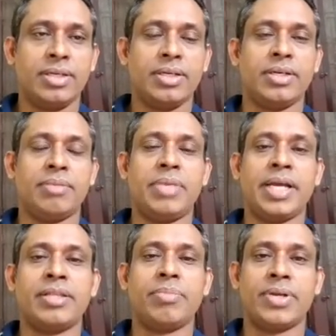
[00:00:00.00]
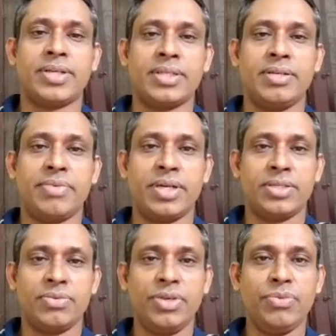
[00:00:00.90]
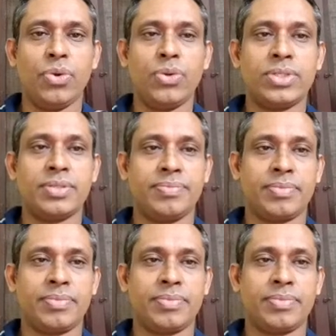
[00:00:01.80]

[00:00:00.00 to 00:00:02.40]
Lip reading: by the potential difference v volts.